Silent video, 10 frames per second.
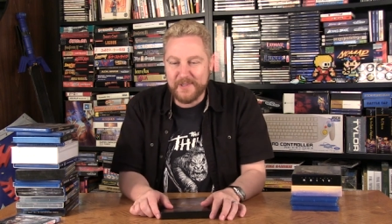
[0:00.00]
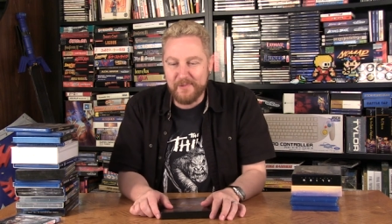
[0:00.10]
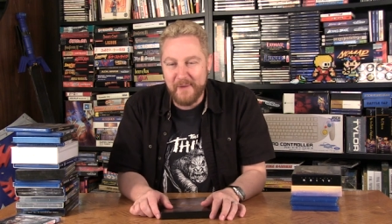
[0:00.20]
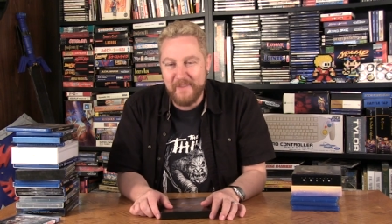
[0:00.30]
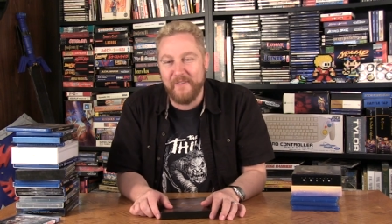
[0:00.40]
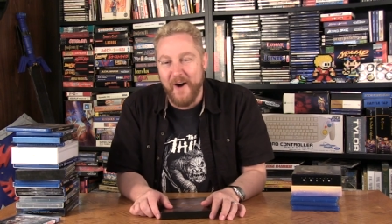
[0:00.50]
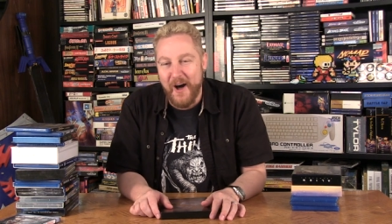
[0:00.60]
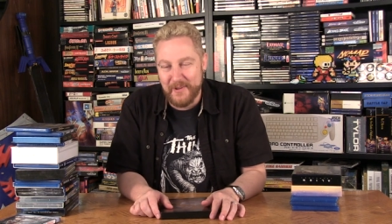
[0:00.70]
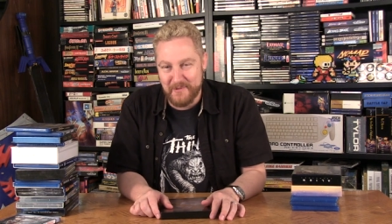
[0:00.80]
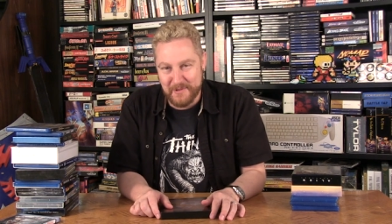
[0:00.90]
this is what my
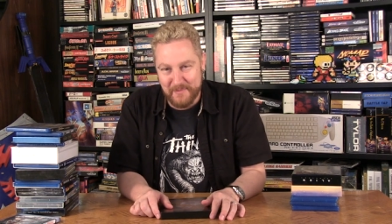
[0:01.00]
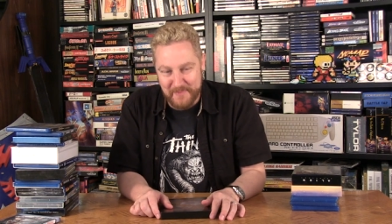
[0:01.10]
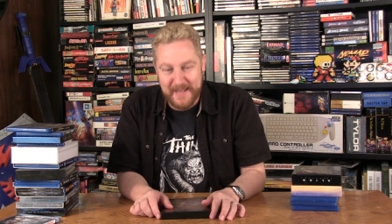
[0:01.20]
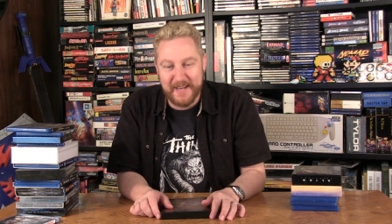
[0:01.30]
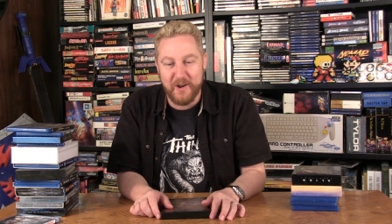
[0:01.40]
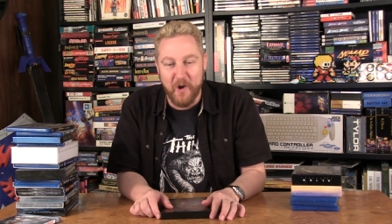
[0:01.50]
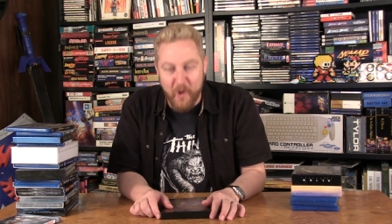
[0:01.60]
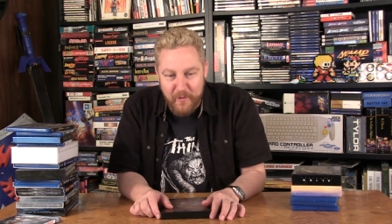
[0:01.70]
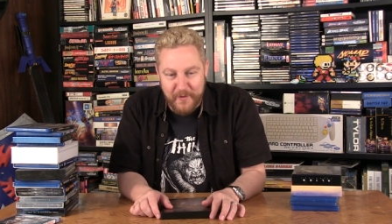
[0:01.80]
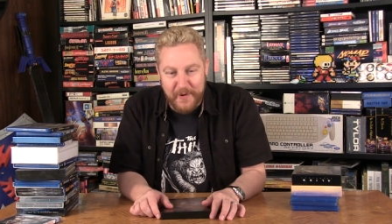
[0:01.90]
father was repeating
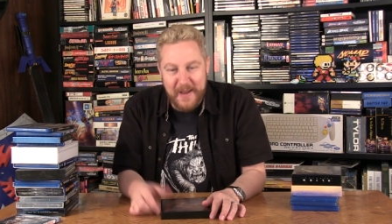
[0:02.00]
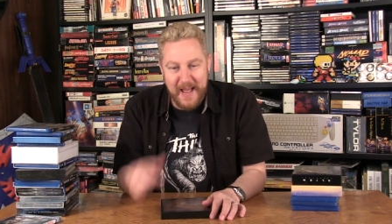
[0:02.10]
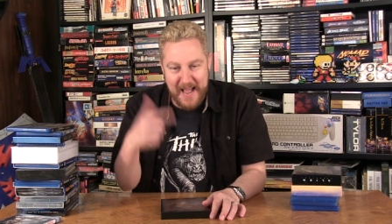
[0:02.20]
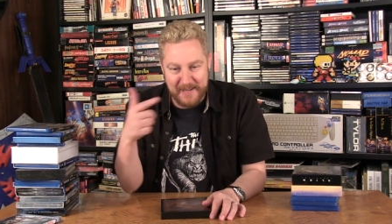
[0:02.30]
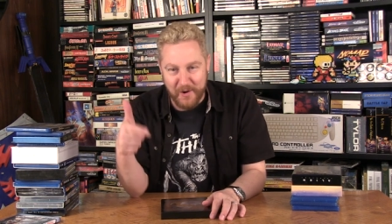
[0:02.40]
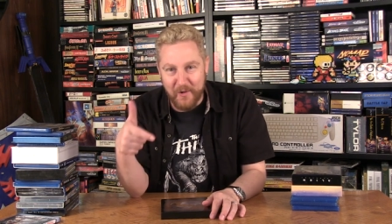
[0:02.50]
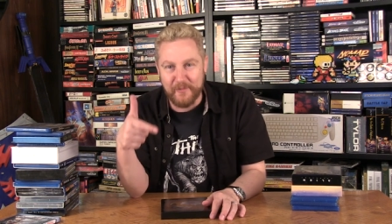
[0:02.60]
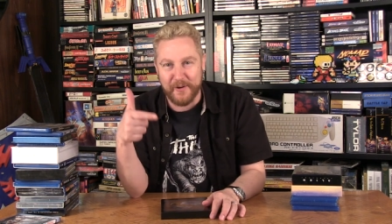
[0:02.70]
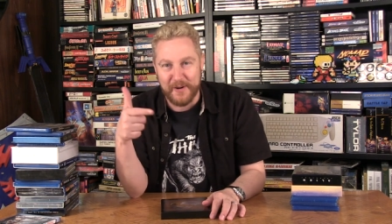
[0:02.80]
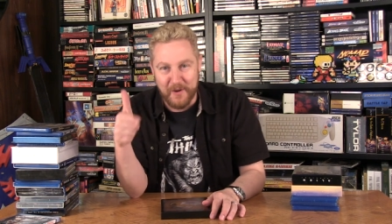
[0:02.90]
over and
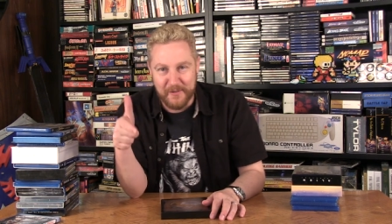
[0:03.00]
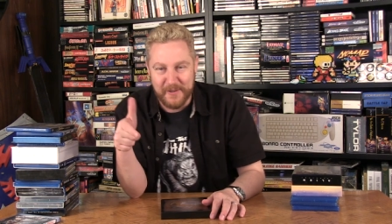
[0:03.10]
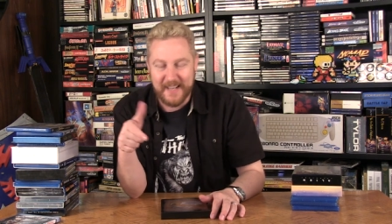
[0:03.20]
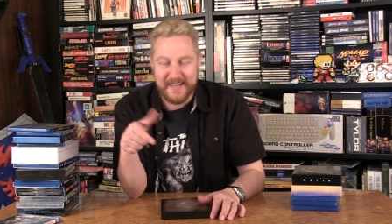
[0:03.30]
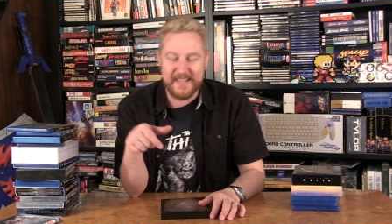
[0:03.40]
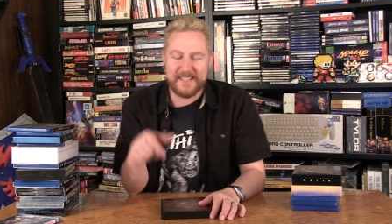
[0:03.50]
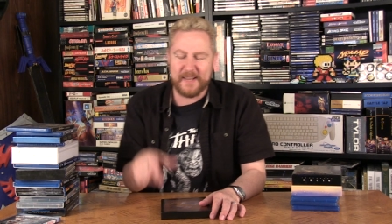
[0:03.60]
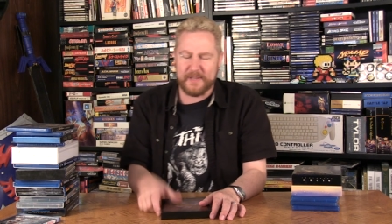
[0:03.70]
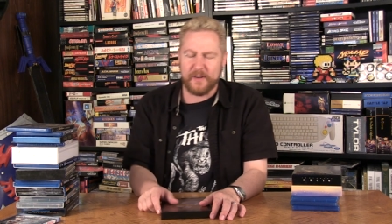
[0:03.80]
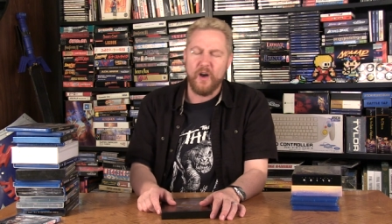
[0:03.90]
over and over again. He just
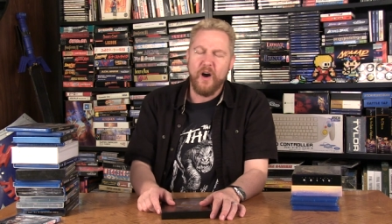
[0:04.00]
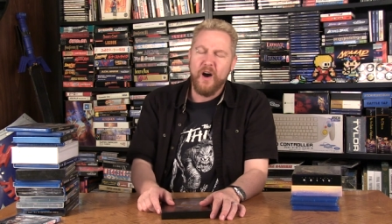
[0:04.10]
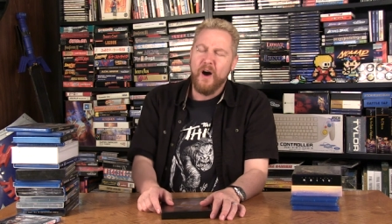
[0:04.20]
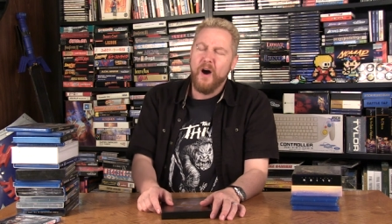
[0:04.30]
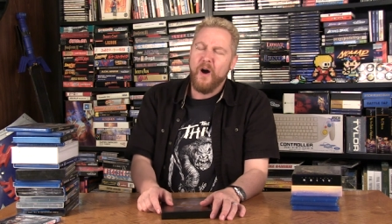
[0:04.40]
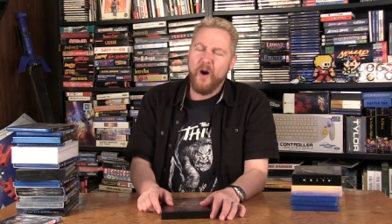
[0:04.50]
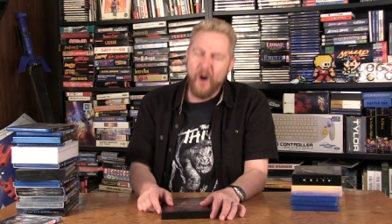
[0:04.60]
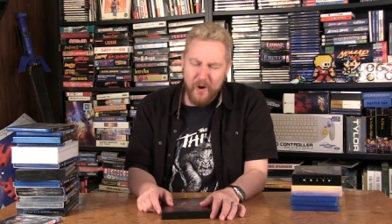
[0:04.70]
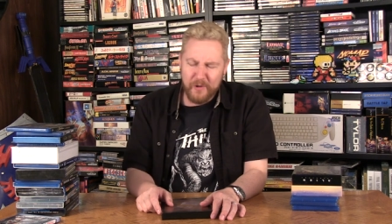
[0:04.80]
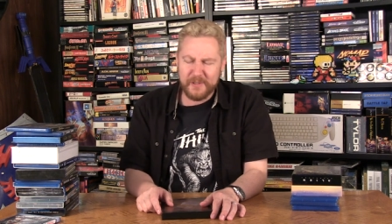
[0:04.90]
kept saying,
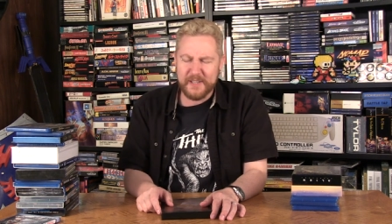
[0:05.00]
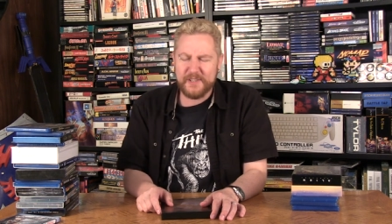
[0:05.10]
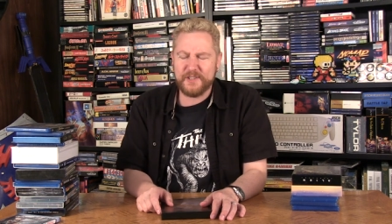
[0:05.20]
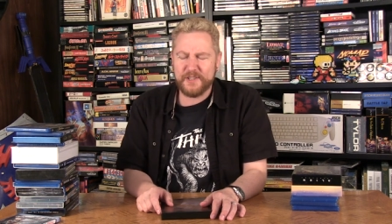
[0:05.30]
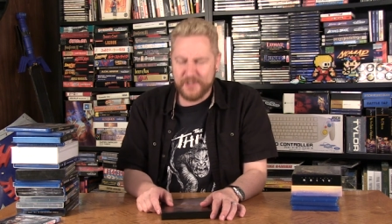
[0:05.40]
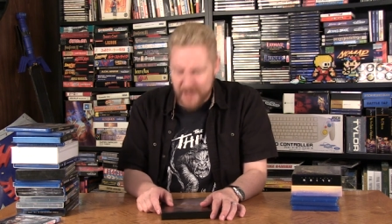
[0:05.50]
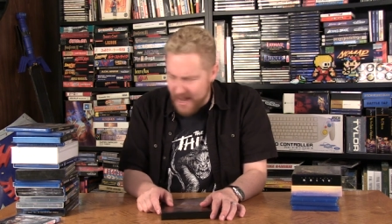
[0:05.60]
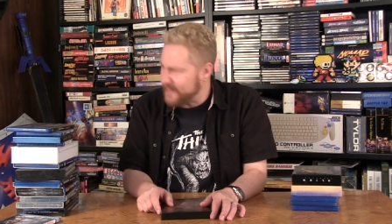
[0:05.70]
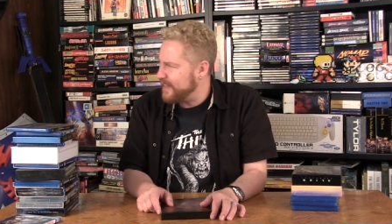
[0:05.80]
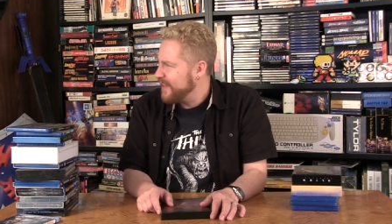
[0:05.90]
"Holy
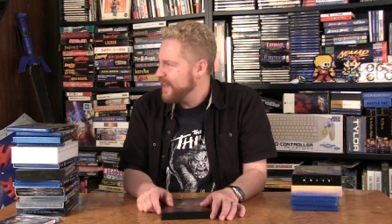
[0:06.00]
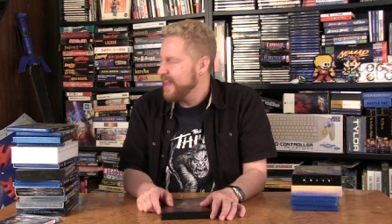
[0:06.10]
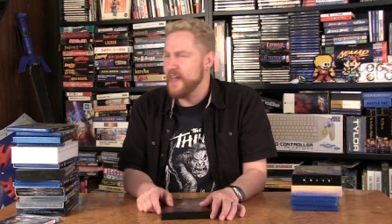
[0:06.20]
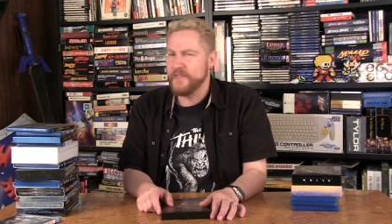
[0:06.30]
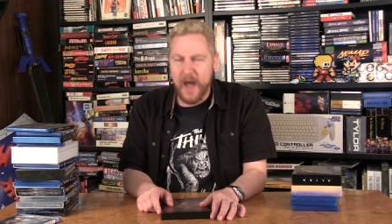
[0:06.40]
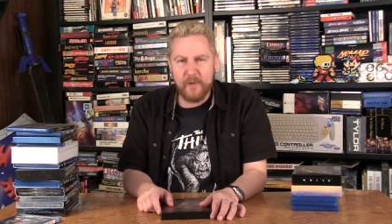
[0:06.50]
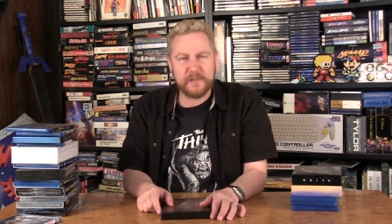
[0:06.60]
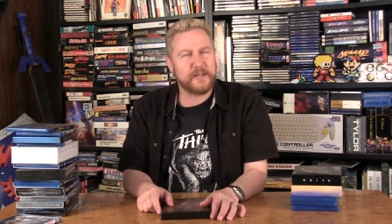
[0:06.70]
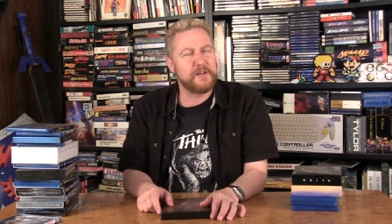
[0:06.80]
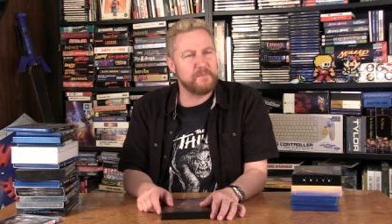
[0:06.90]
shit, that
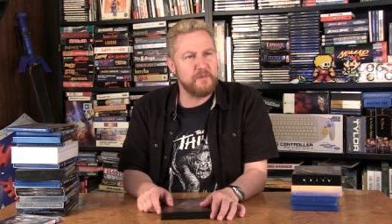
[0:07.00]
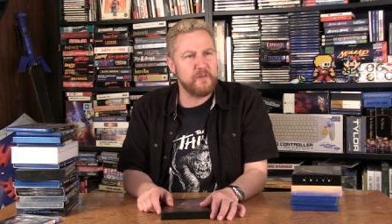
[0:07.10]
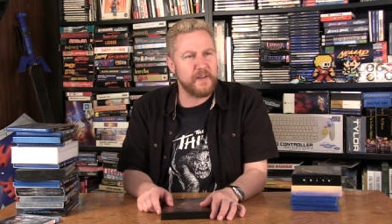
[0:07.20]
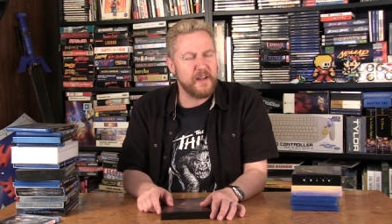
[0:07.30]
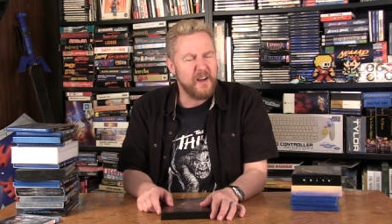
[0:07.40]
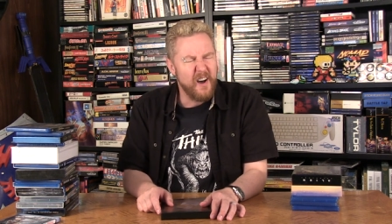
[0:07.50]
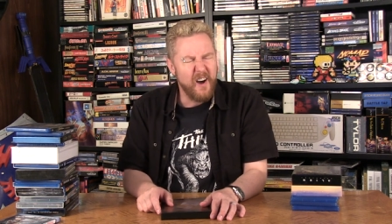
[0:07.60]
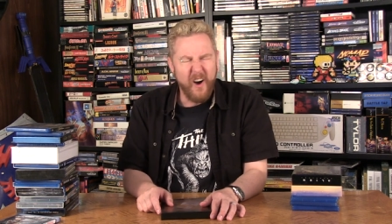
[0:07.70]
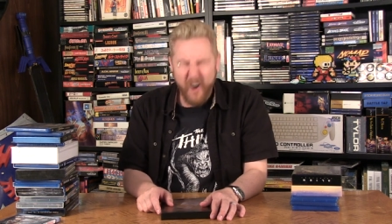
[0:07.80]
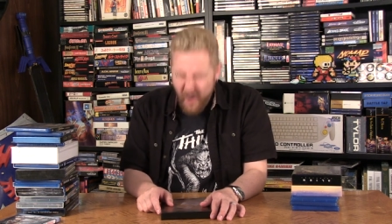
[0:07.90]
was a good movie.
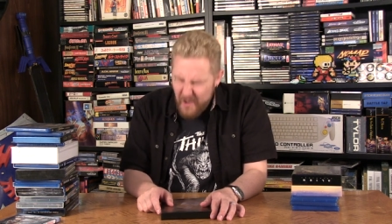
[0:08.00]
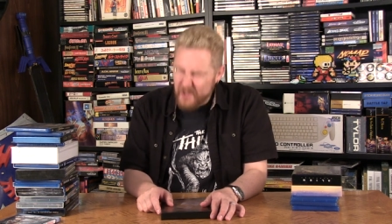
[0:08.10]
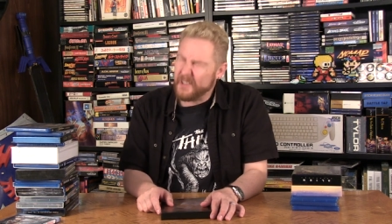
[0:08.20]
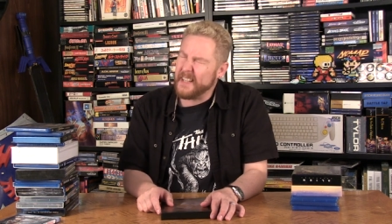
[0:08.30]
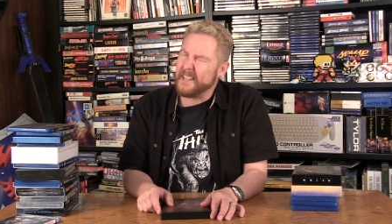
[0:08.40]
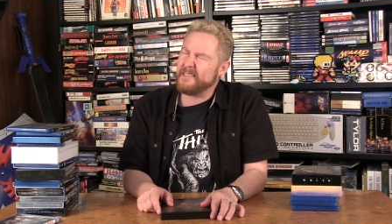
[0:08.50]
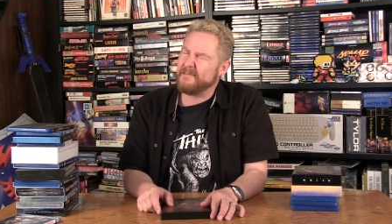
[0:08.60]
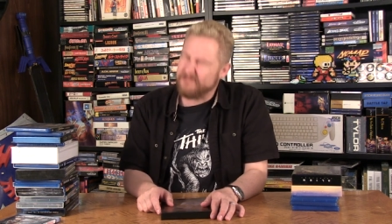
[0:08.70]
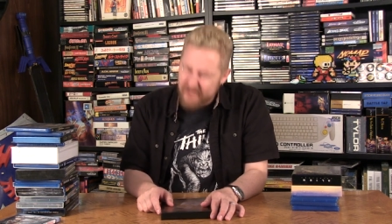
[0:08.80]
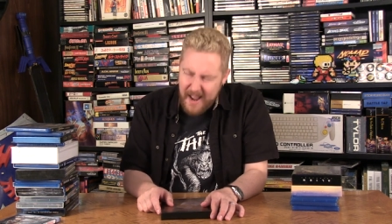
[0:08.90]
Holy
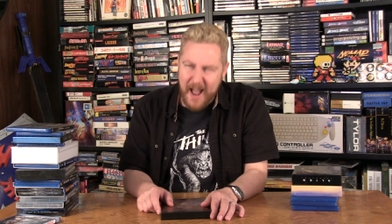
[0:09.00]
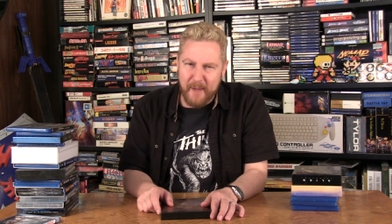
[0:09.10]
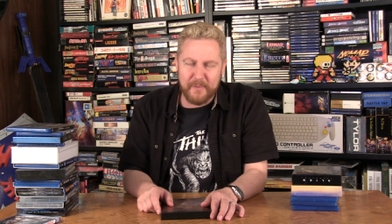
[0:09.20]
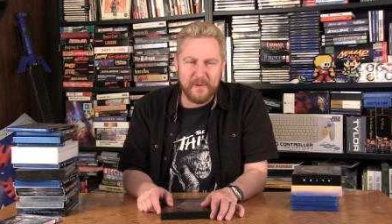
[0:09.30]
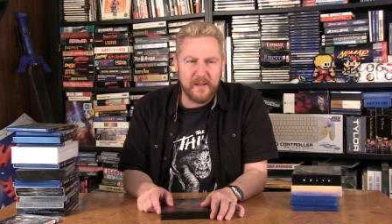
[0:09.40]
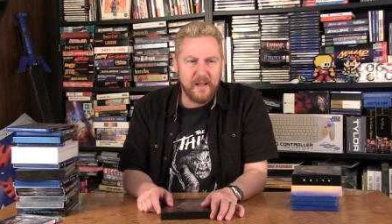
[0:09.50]
crap!